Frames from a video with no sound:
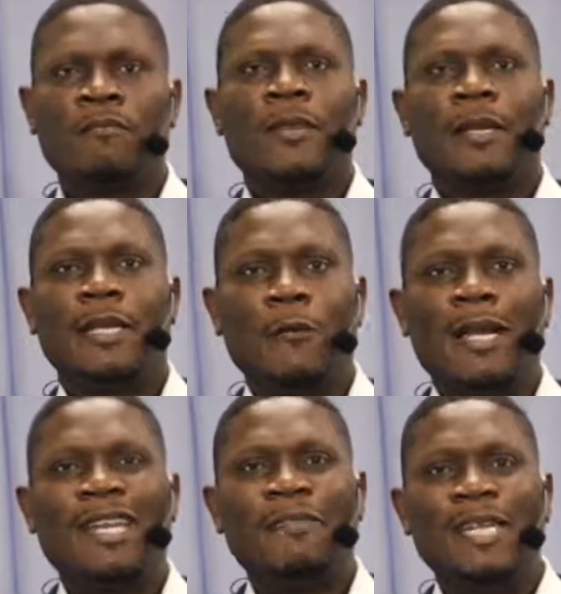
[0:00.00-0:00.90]
They were
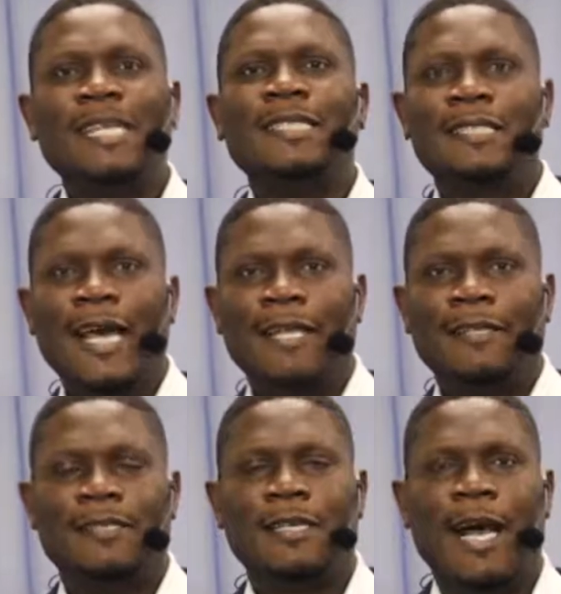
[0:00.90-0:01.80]
living in
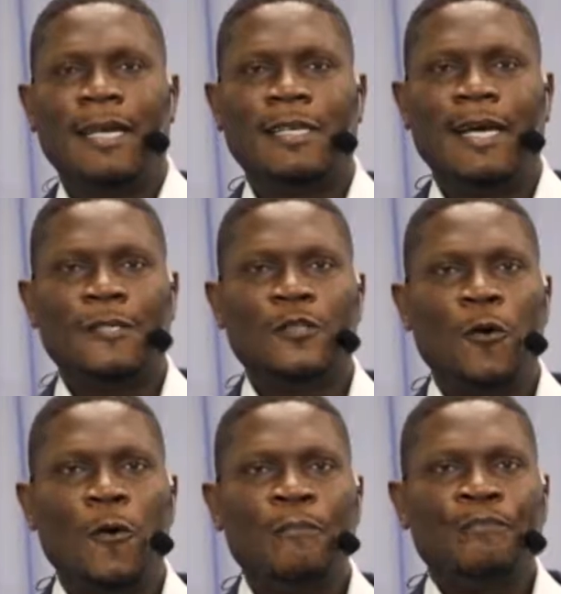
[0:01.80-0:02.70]
tents, and uh,
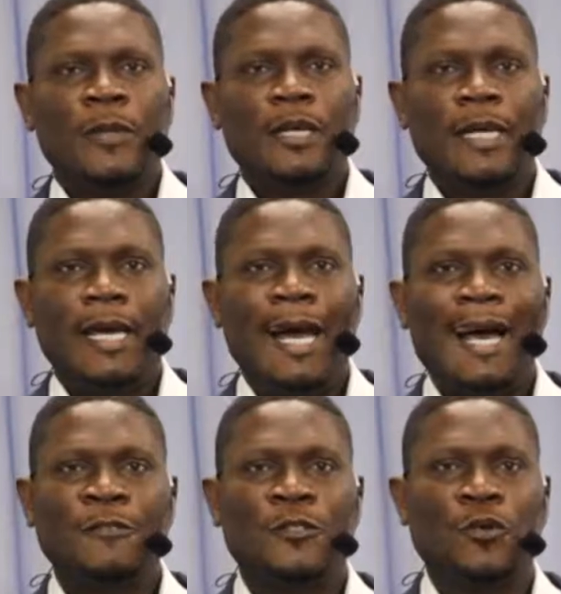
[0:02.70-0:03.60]
so they
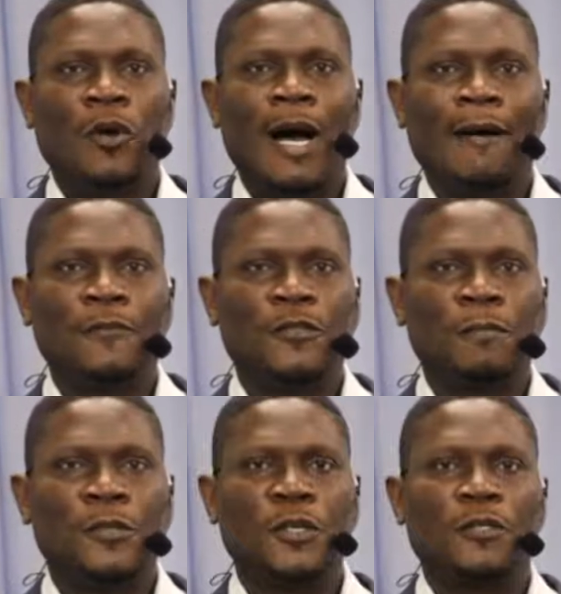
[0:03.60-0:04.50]
had to have some
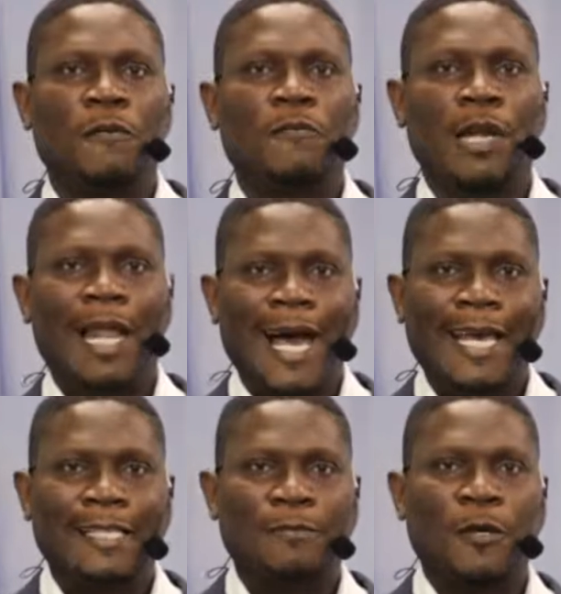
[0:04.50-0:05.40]
sort of
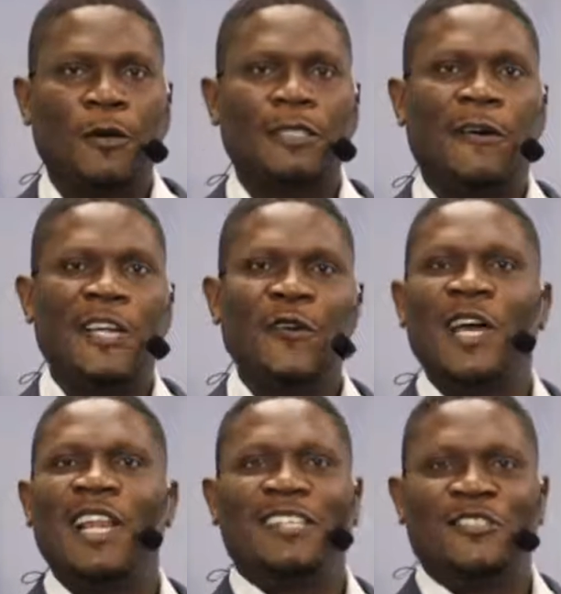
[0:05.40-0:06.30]
light because there were no
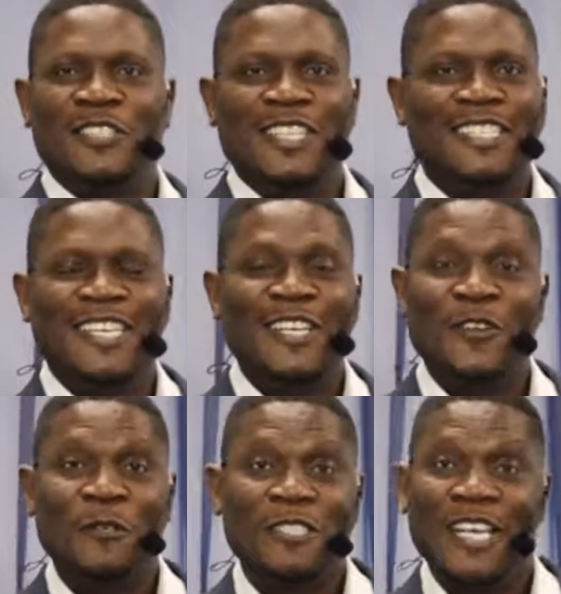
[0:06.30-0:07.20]
electricity in
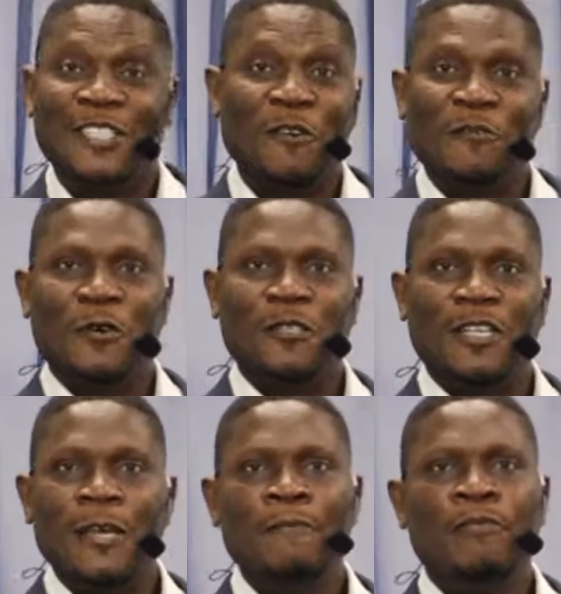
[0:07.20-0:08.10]
those days, obviously.
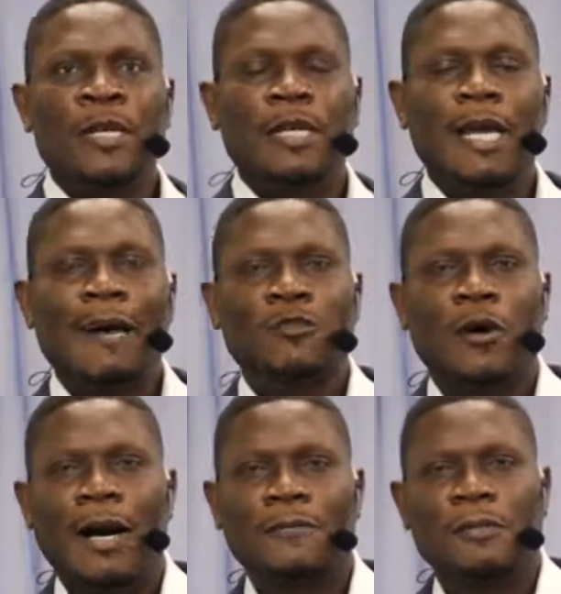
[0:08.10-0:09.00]
They have to
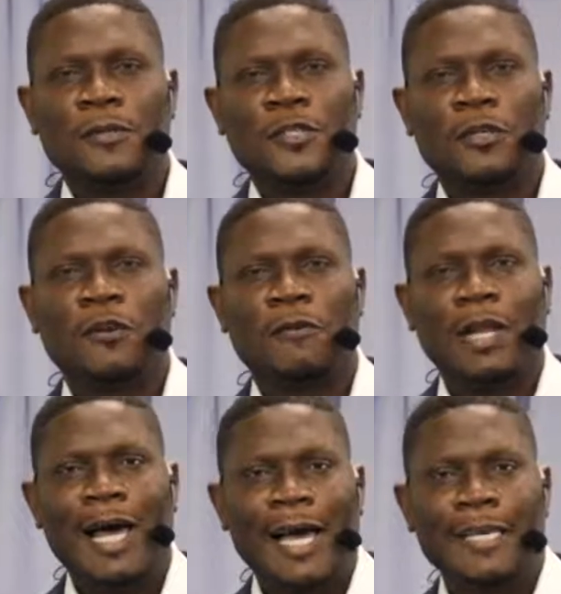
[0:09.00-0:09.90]
have some sort of
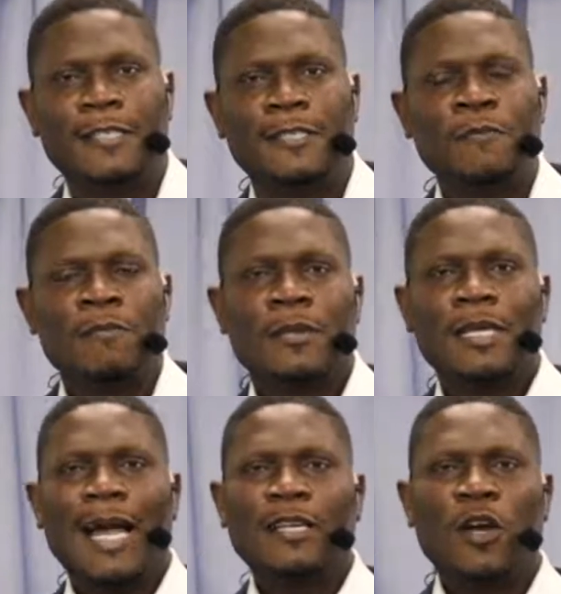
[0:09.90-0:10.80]
light.
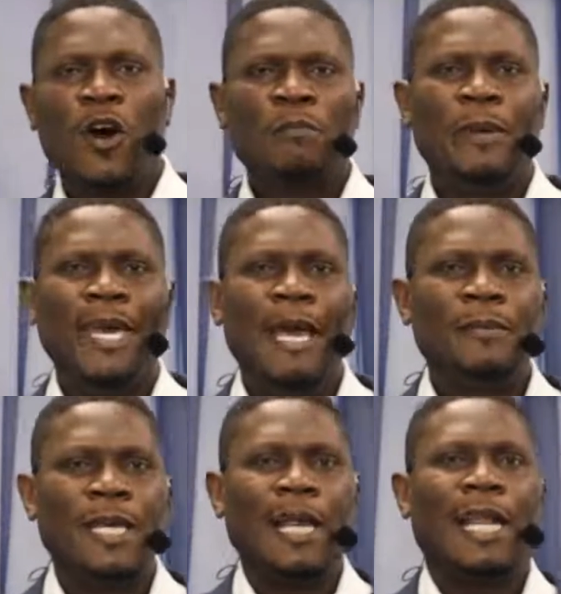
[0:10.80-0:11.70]
And God became
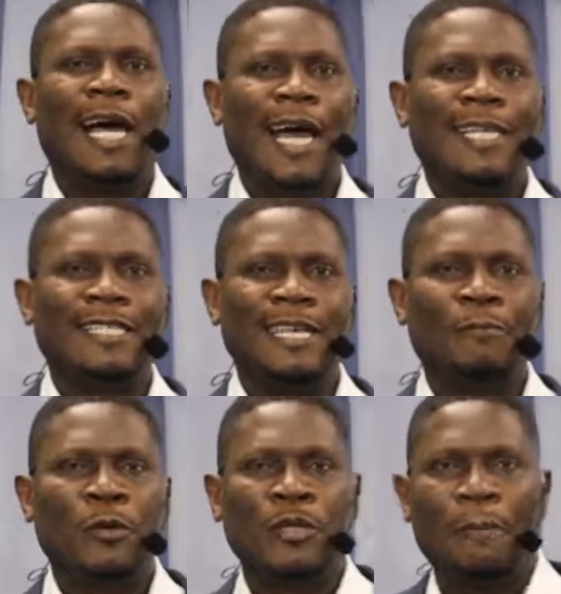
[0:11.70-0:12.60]
their light. He
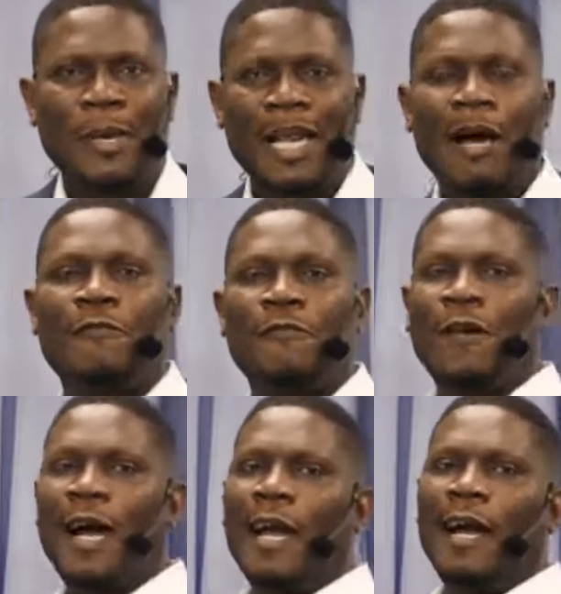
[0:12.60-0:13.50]
put a pillar of
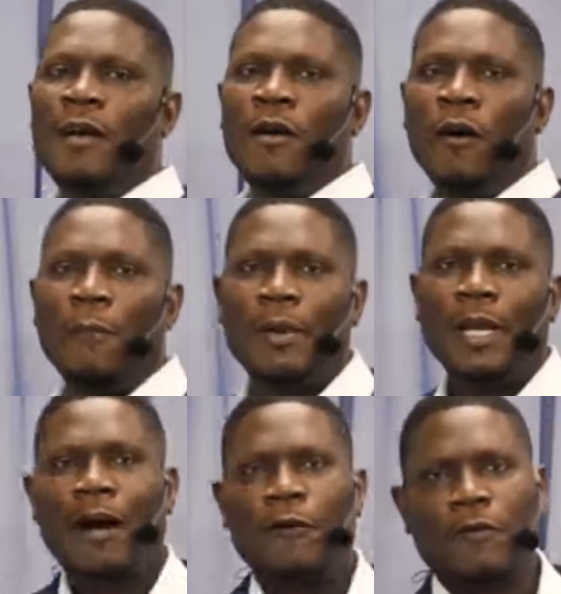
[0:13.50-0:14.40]
fire or pillar
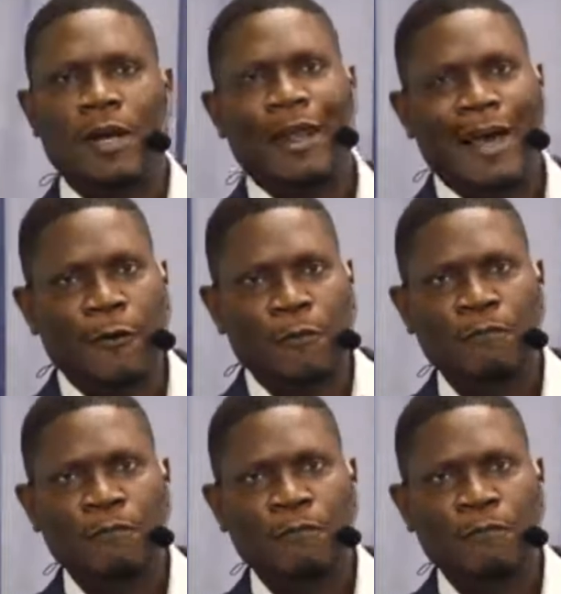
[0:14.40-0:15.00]
of cloud